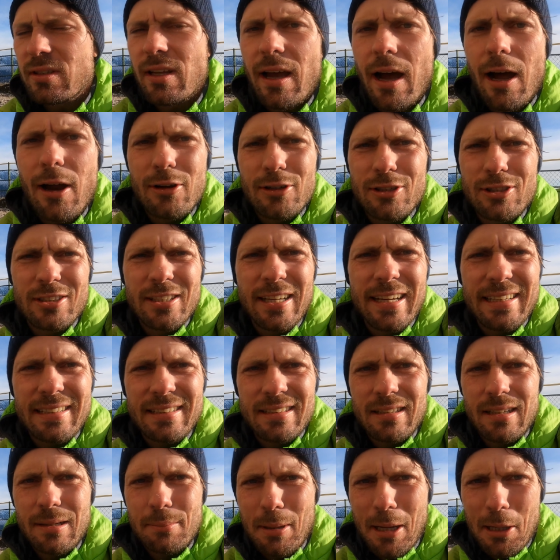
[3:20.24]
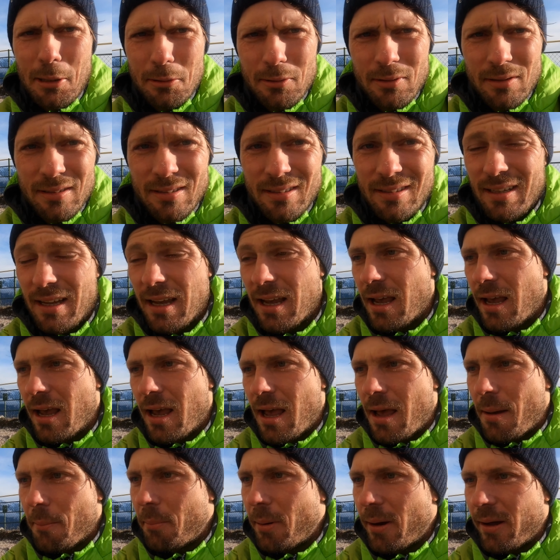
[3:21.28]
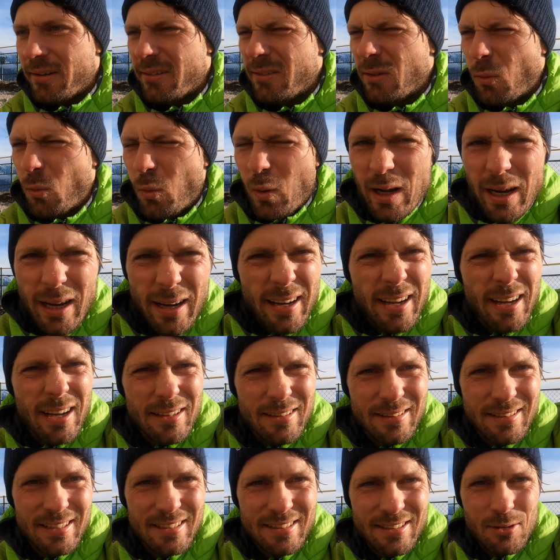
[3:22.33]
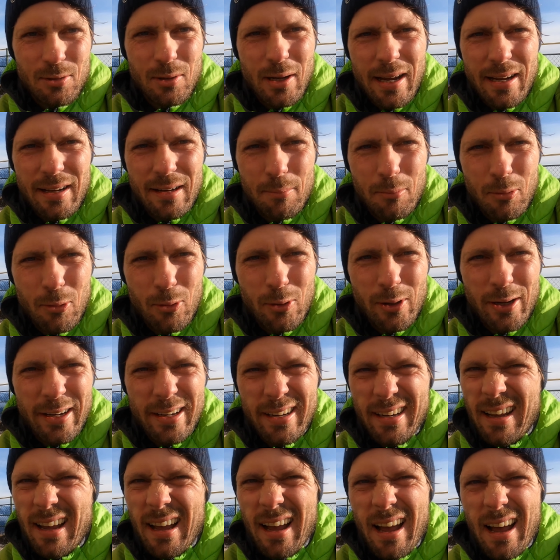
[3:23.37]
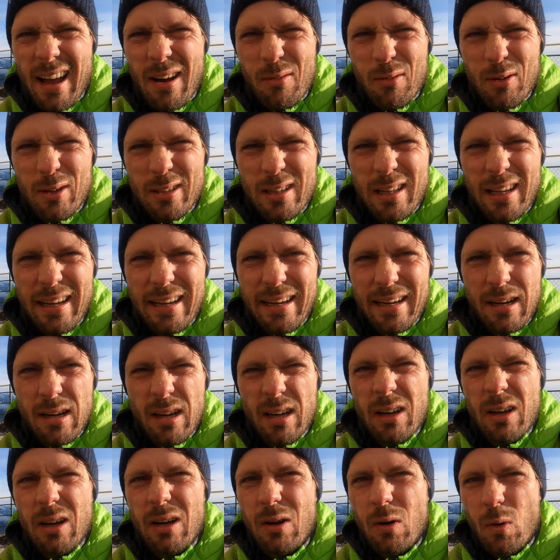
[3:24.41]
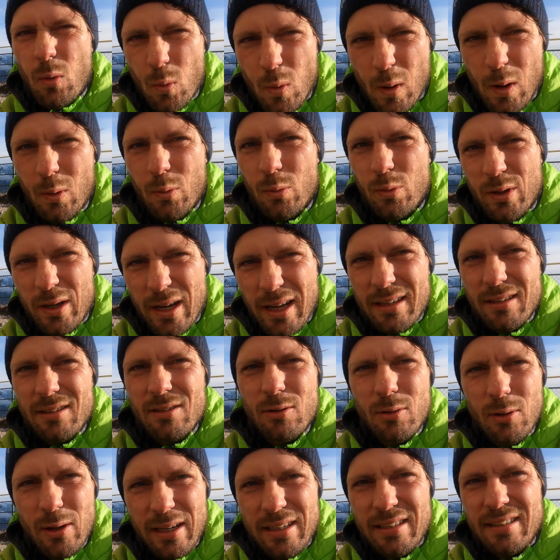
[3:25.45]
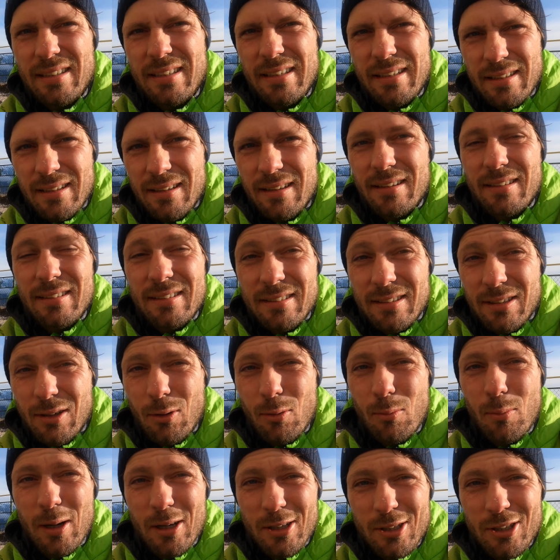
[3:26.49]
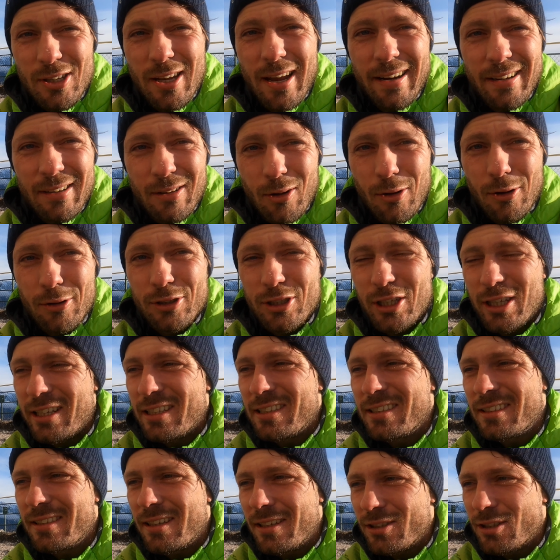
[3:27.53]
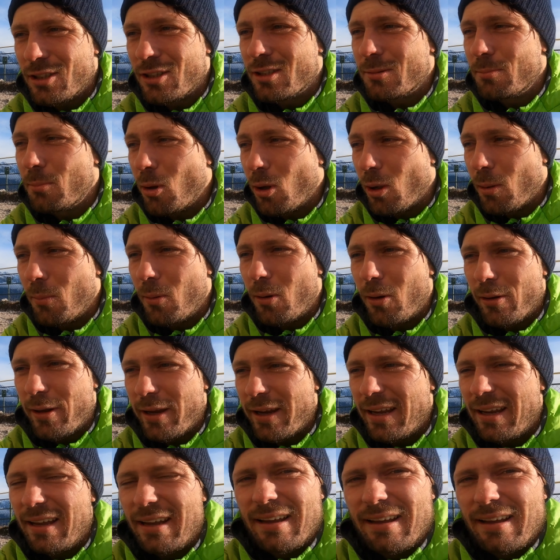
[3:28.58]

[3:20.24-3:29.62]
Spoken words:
the R6 in the mountains. But when I got this today in the morning, I was like, whoa, that's crazy. So much technology in such a small body.